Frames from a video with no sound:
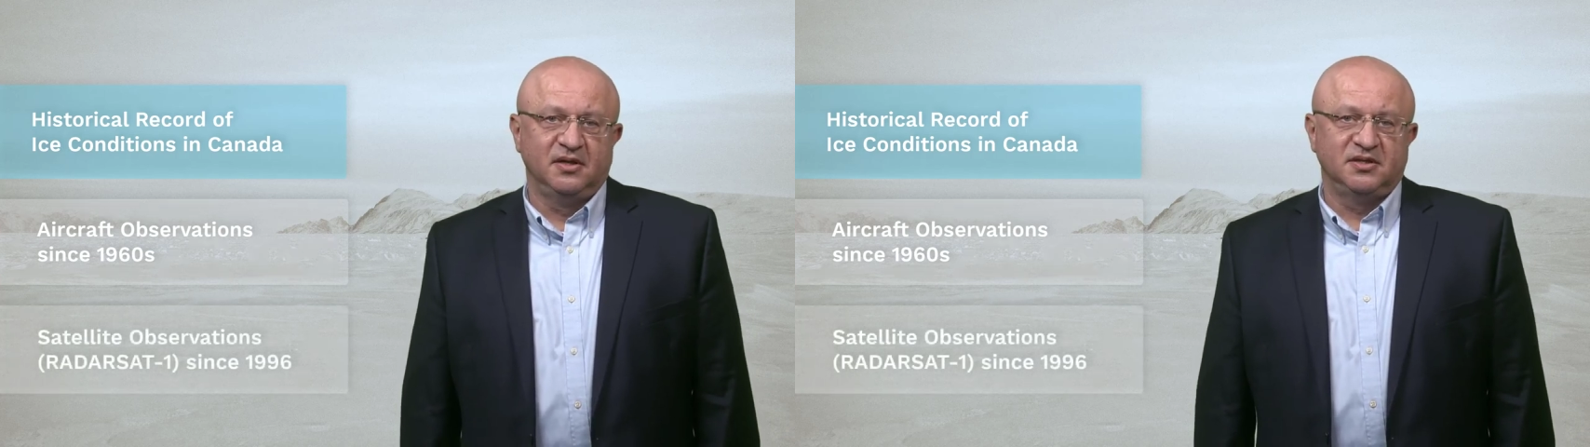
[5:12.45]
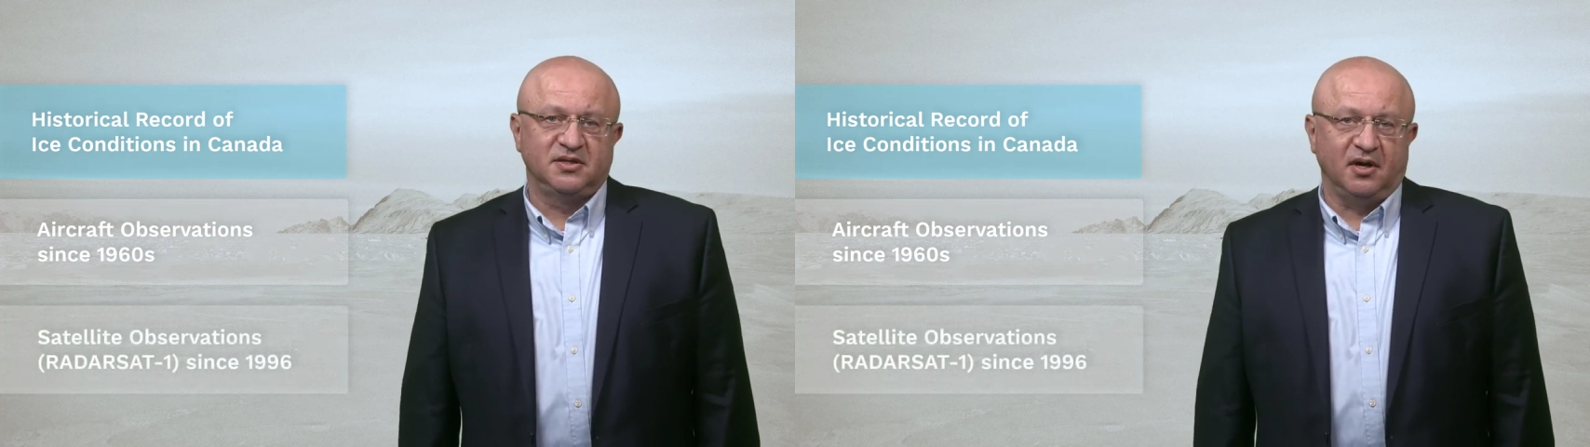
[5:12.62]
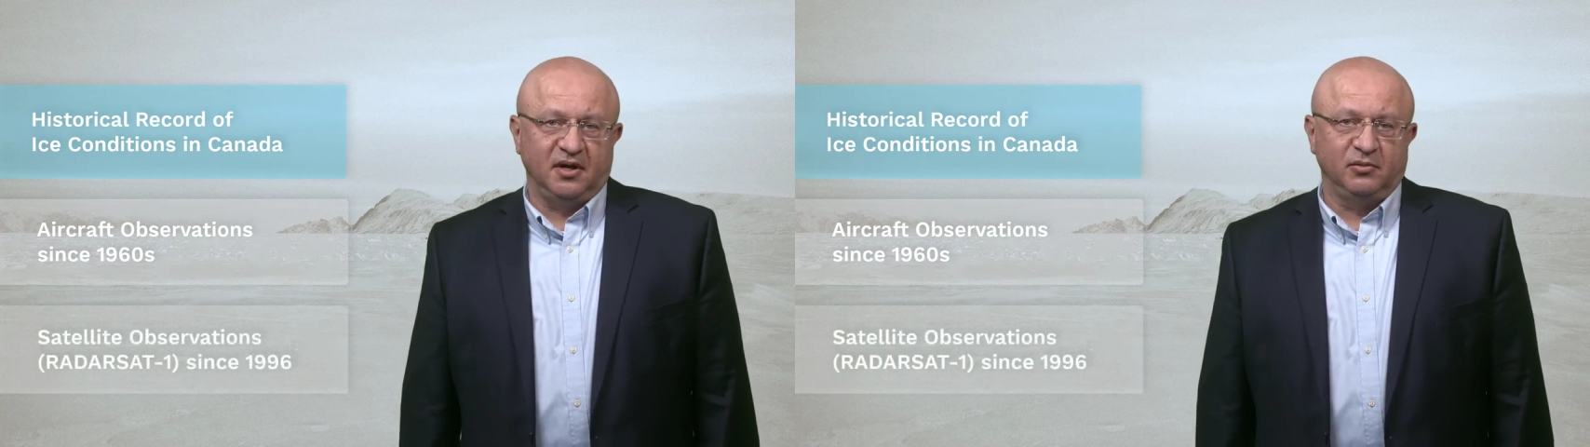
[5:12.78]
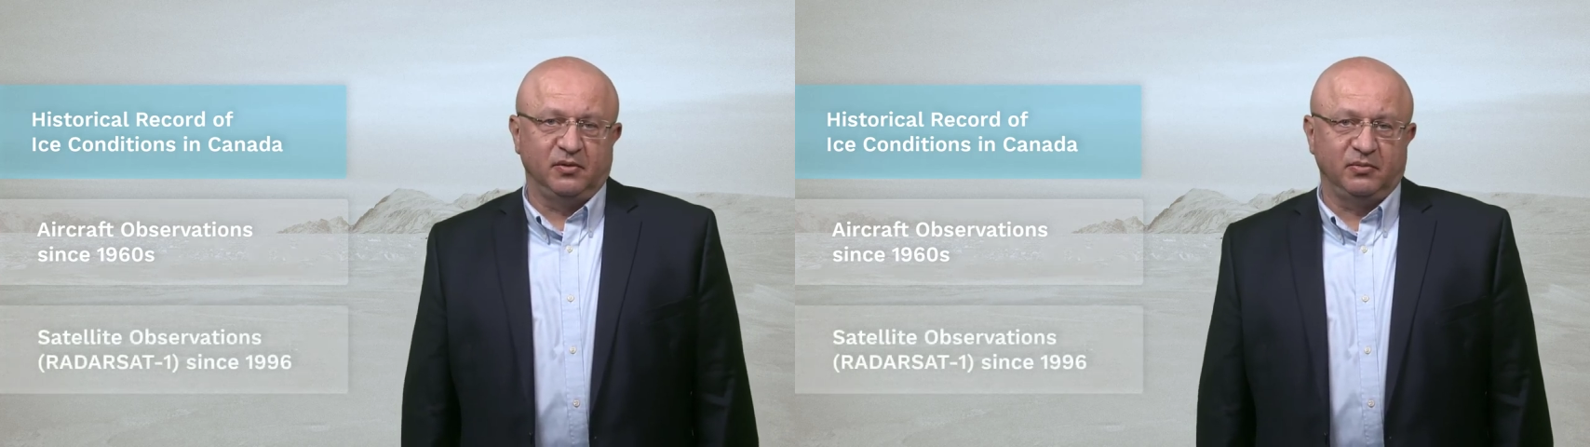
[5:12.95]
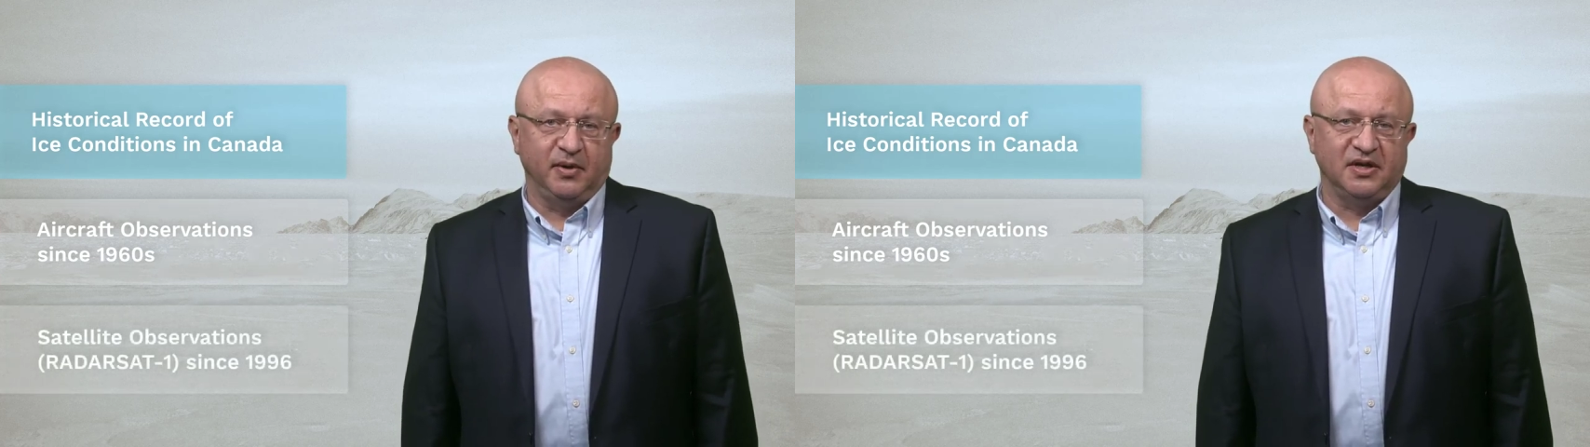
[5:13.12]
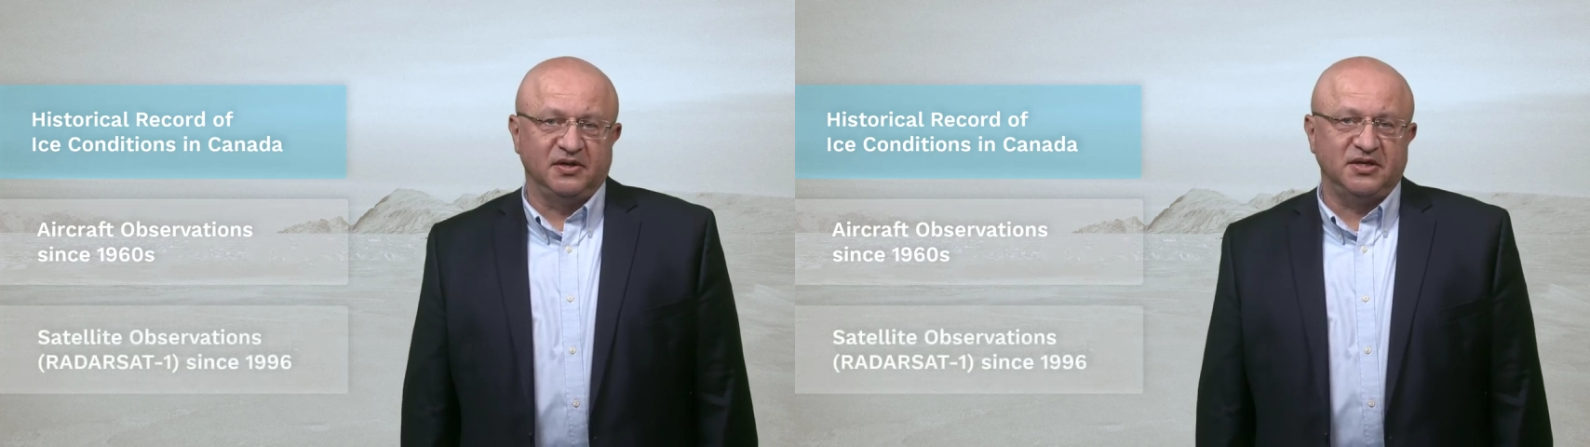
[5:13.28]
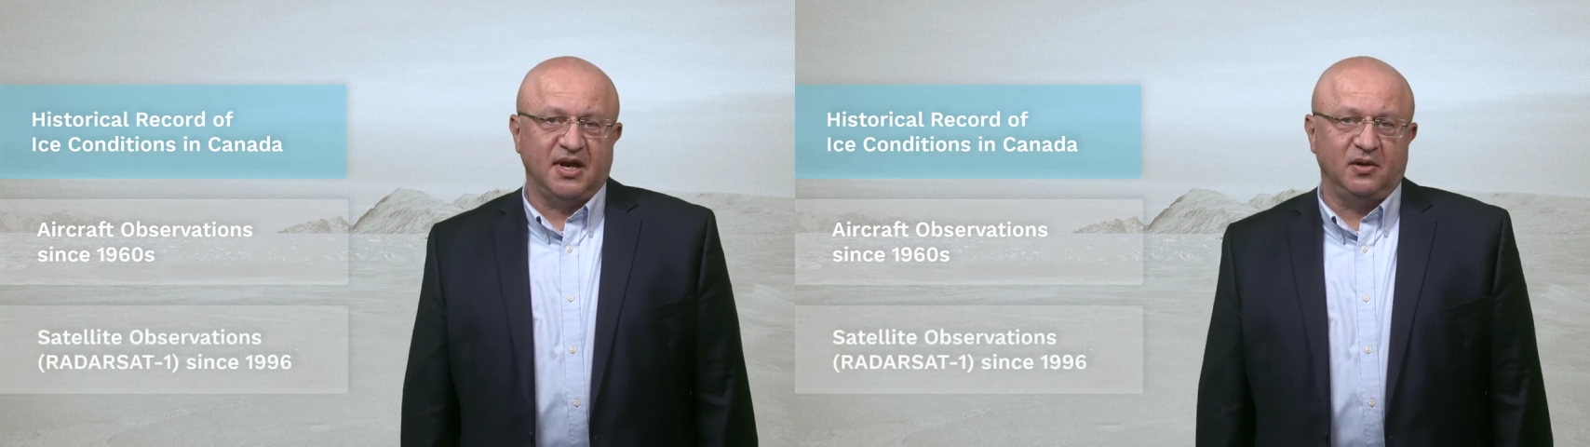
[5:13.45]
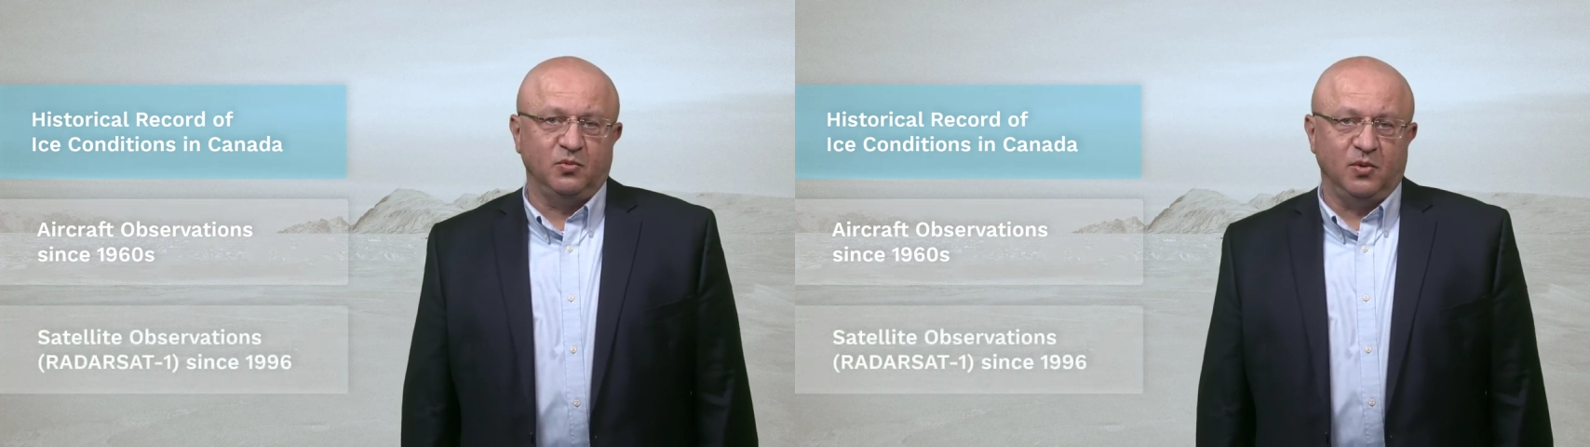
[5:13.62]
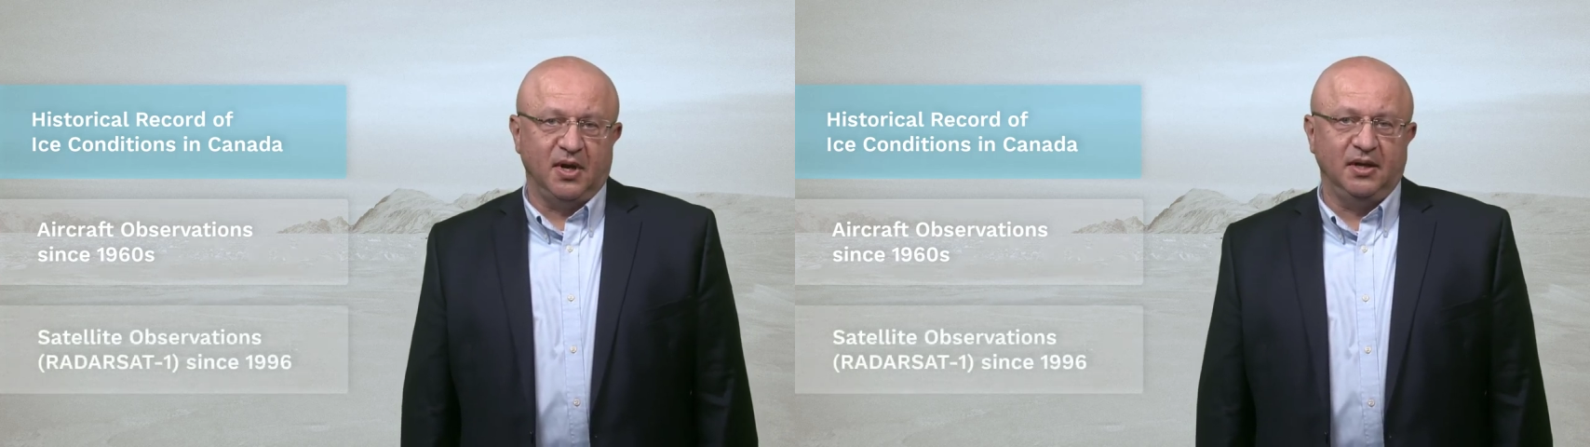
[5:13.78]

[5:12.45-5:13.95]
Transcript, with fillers: starting with Radarsat 1